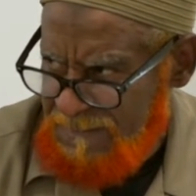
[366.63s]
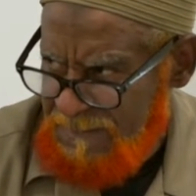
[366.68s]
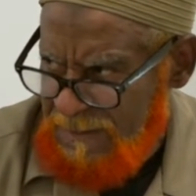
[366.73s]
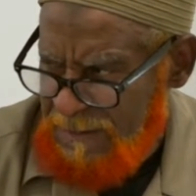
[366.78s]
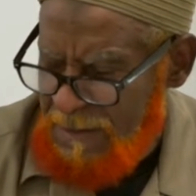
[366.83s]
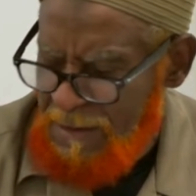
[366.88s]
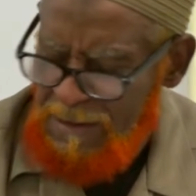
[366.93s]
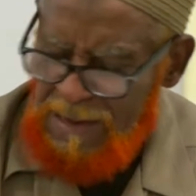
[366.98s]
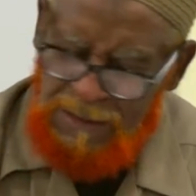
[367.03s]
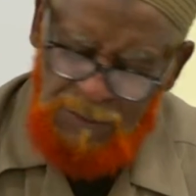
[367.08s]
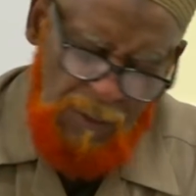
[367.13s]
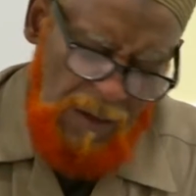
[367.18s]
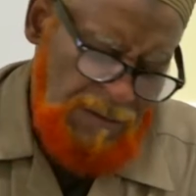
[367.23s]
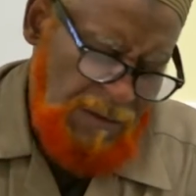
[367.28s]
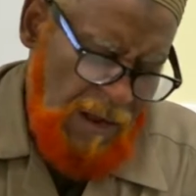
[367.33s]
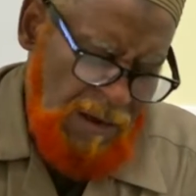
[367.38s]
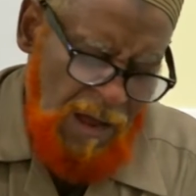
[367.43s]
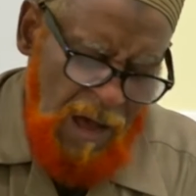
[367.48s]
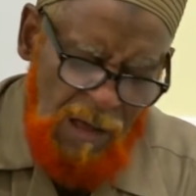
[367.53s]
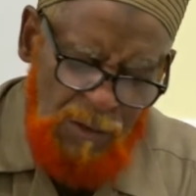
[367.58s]
And that's why
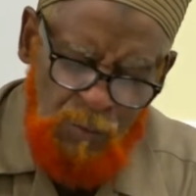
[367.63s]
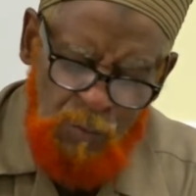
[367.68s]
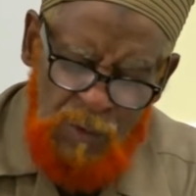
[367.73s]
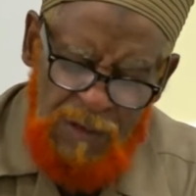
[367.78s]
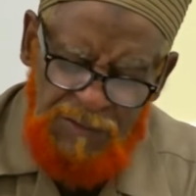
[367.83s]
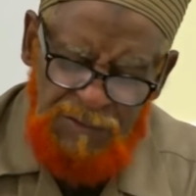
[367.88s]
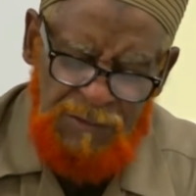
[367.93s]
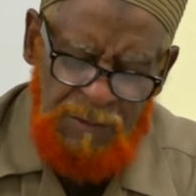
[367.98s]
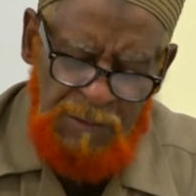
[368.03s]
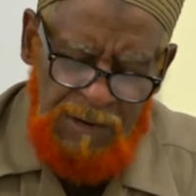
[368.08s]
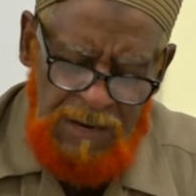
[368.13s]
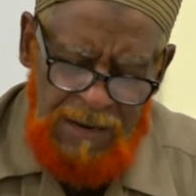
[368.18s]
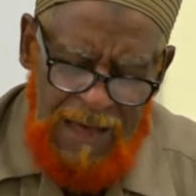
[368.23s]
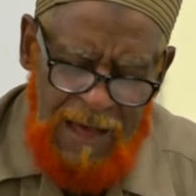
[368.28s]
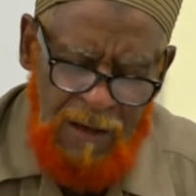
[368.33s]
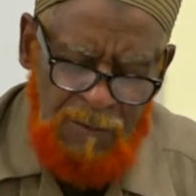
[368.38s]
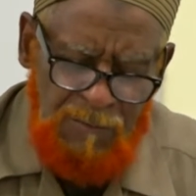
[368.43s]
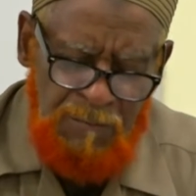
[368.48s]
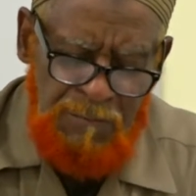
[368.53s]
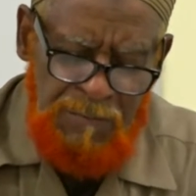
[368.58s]
Allah's wisdom
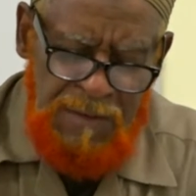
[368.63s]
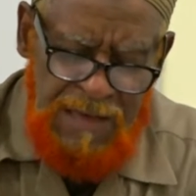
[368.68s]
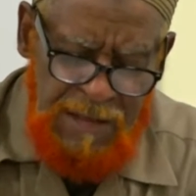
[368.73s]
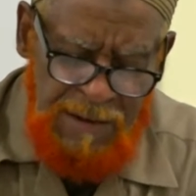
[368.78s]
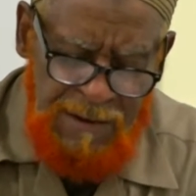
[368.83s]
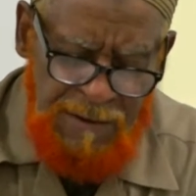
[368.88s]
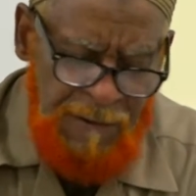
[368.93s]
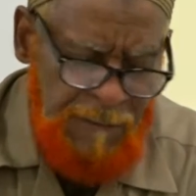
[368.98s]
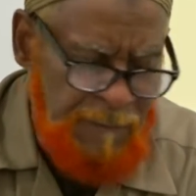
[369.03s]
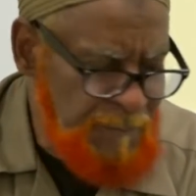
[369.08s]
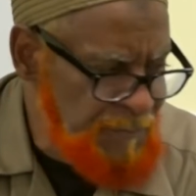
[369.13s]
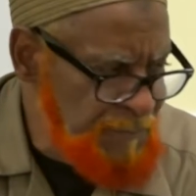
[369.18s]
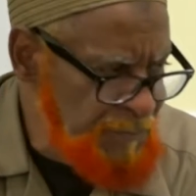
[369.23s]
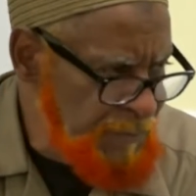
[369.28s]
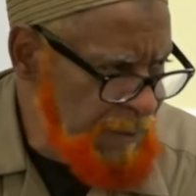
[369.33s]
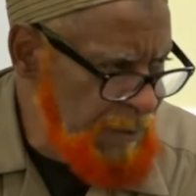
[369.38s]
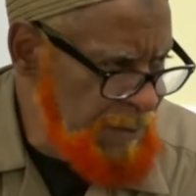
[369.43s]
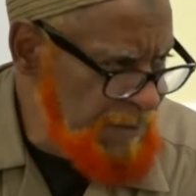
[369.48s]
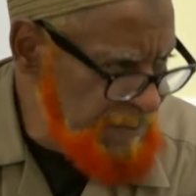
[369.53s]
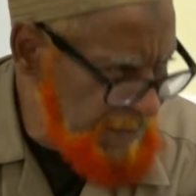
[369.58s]
allowed men
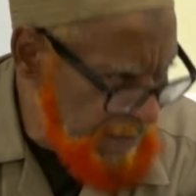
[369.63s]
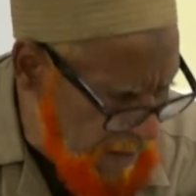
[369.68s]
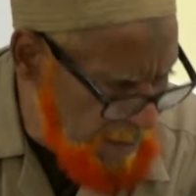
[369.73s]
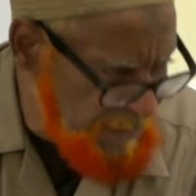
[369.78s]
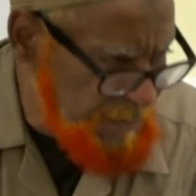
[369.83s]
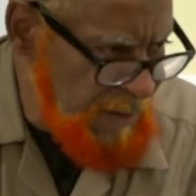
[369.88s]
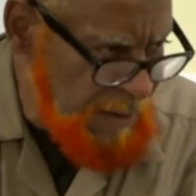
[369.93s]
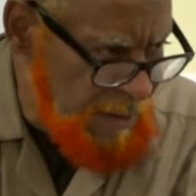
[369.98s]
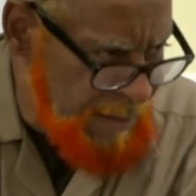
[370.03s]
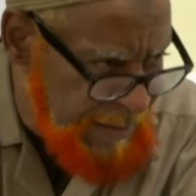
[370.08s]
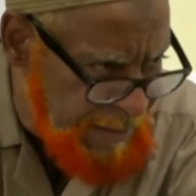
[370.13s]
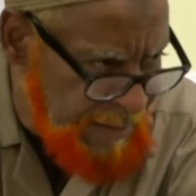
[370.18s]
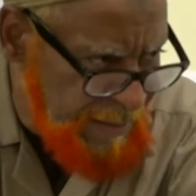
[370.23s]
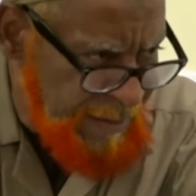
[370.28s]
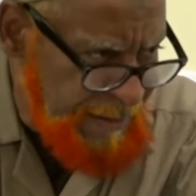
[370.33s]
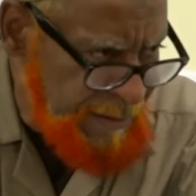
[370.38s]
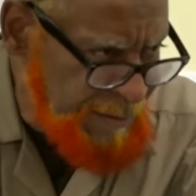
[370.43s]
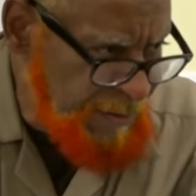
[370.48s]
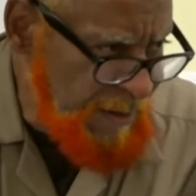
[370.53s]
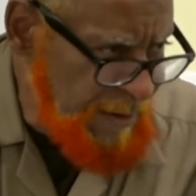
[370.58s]
in Islam to
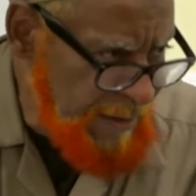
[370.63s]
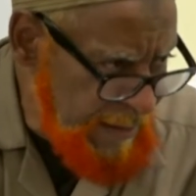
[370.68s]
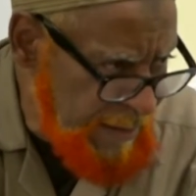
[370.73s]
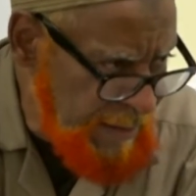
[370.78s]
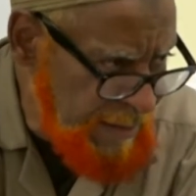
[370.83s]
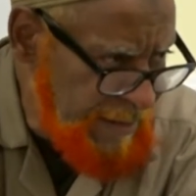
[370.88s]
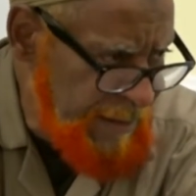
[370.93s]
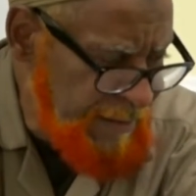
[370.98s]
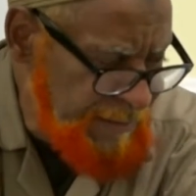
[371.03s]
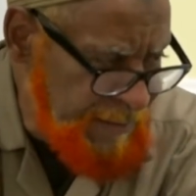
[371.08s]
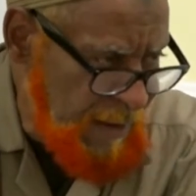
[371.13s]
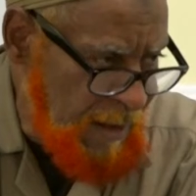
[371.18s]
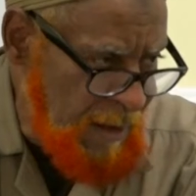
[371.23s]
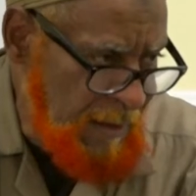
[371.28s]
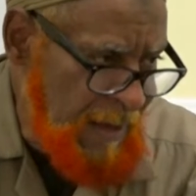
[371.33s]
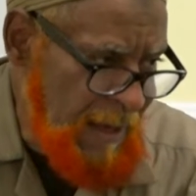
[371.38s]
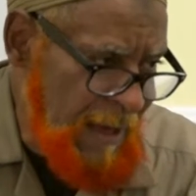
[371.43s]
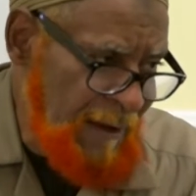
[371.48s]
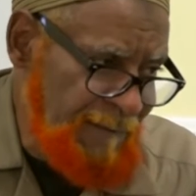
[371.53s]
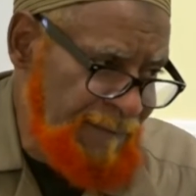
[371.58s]
legally
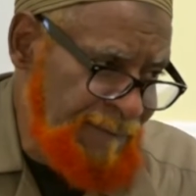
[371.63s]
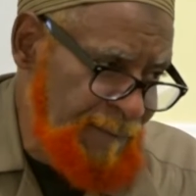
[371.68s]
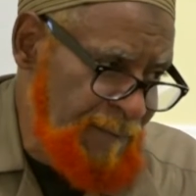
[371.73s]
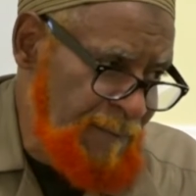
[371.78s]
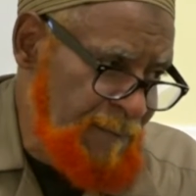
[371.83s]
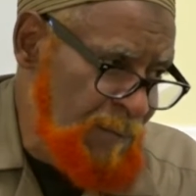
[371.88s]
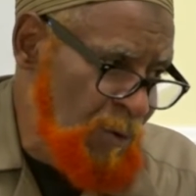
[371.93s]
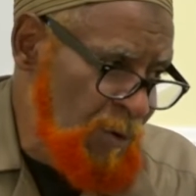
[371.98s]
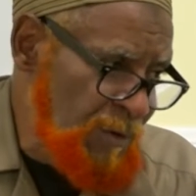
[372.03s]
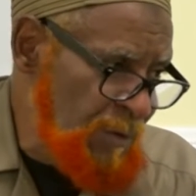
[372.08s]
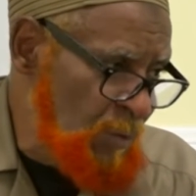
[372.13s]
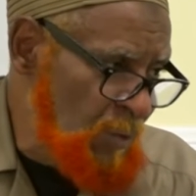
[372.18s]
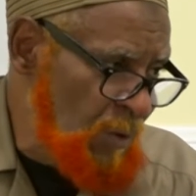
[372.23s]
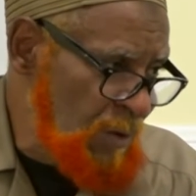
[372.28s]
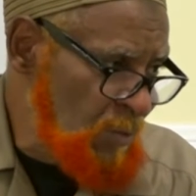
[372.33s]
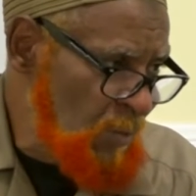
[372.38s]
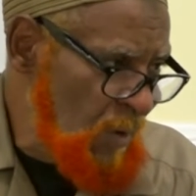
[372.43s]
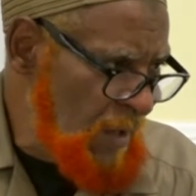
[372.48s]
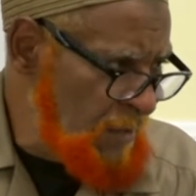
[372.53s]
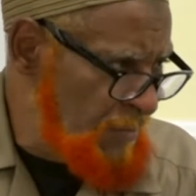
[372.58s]
have more than
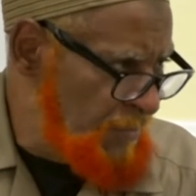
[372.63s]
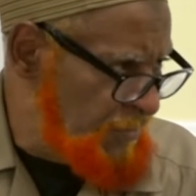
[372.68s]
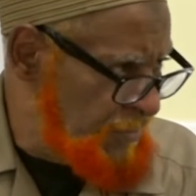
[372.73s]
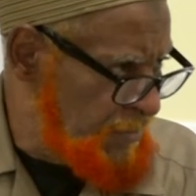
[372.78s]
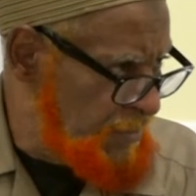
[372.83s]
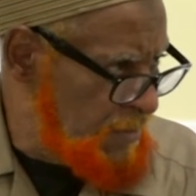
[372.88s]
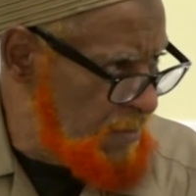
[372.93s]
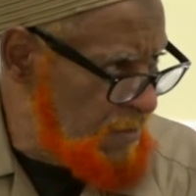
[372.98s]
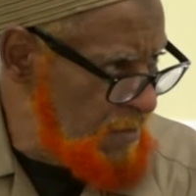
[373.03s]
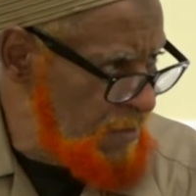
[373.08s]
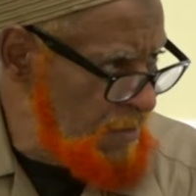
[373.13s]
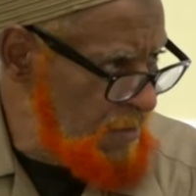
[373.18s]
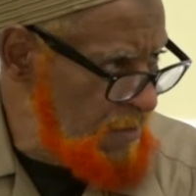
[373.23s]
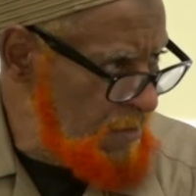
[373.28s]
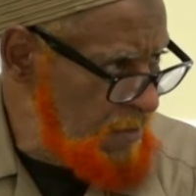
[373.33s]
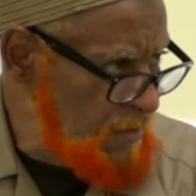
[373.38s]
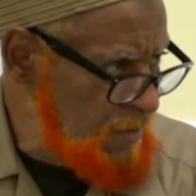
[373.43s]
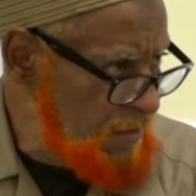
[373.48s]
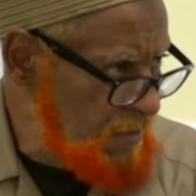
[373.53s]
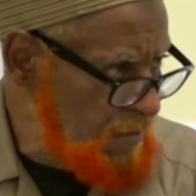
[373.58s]
one wife.
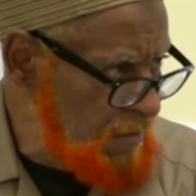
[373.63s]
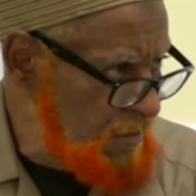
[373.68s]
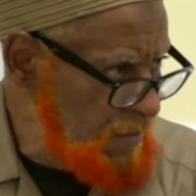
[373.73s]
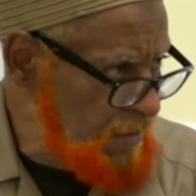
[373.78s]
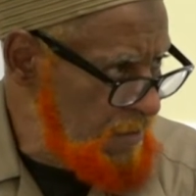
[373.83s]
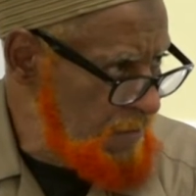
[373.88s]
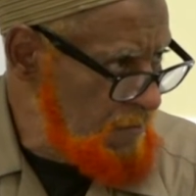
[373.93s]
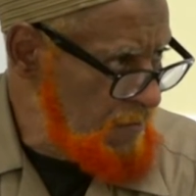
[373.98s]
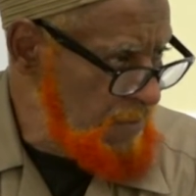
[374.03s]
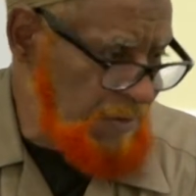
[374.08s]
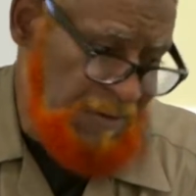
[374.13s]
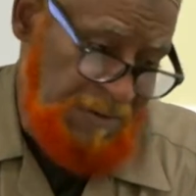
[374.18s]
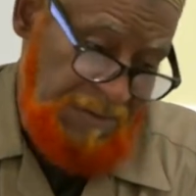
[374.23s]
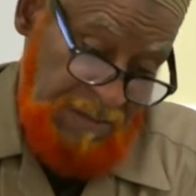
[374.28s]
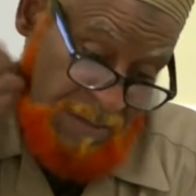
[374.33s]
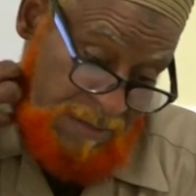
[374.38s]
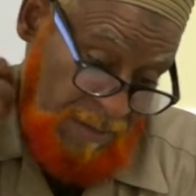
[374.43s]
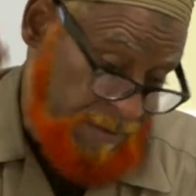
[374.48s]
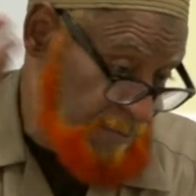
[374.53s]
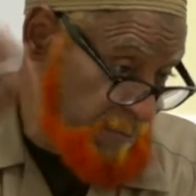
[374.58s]
Because it's
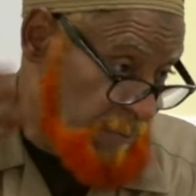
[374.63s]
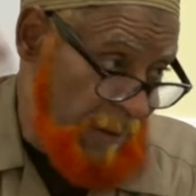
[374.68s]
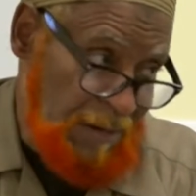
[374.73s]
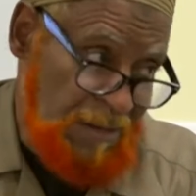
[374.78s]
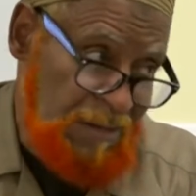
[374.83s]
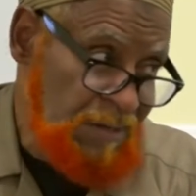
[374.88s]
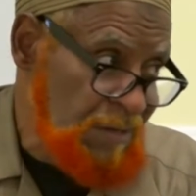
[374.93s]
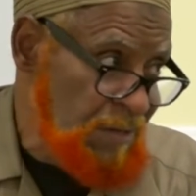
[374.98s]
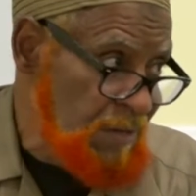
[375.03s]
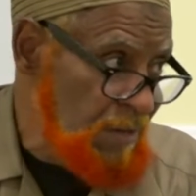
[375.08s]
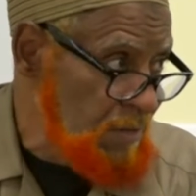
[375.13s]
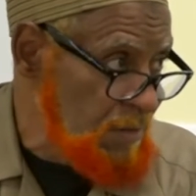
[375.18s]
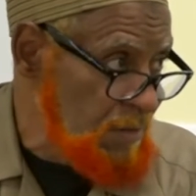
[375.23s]
stronger.